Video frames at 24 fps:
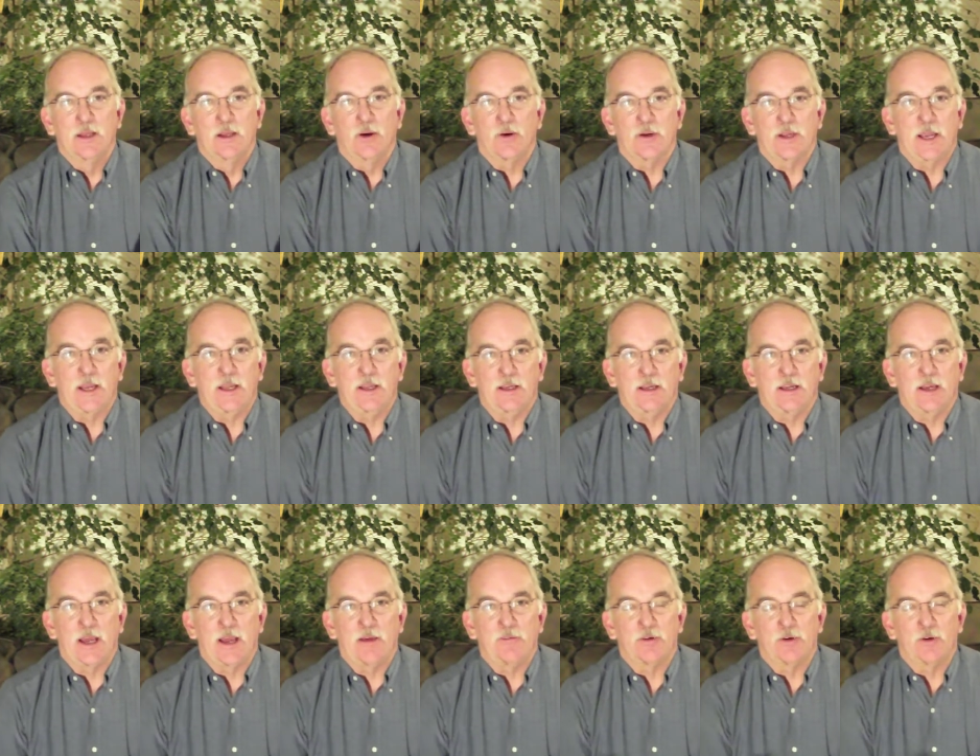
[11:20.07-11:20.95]
Okay,
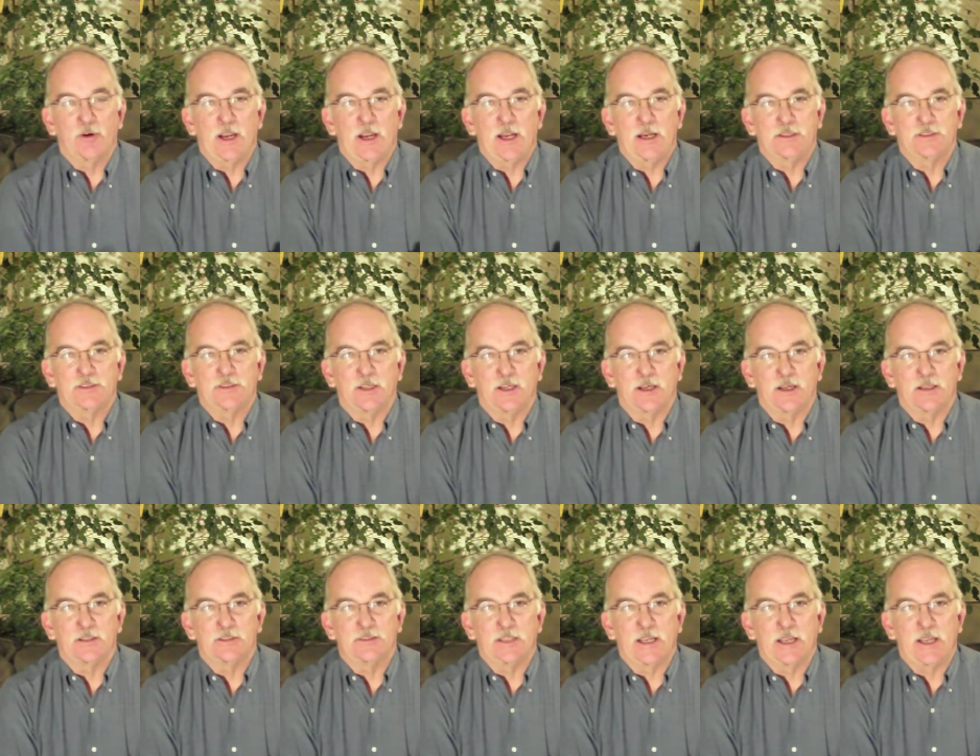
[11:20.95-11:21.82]
have a great
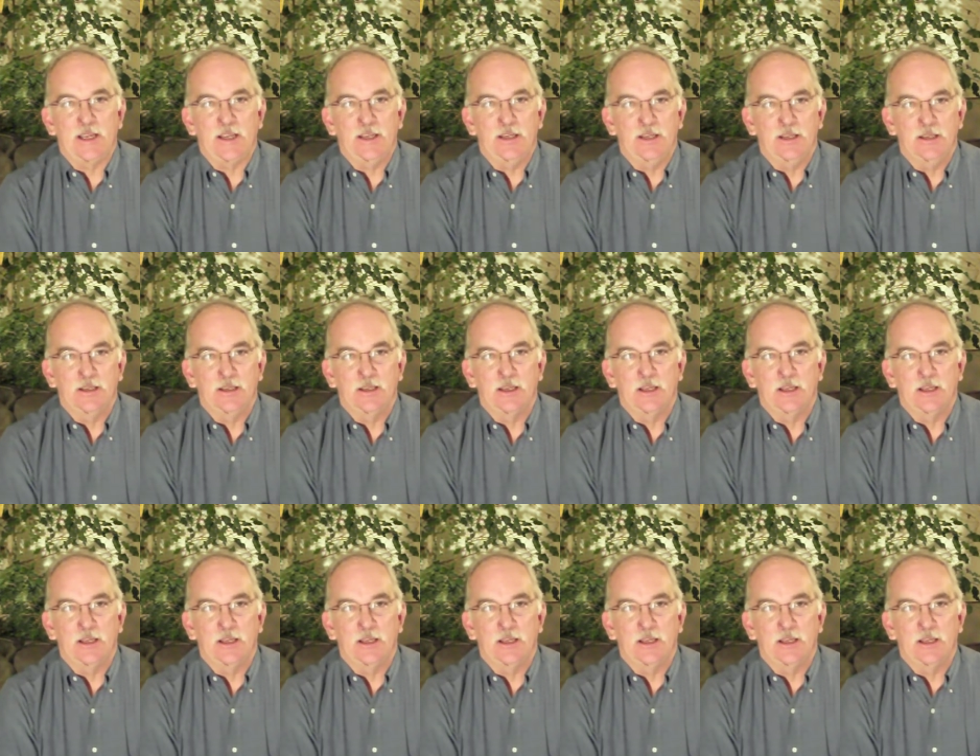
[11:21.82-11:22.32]
day,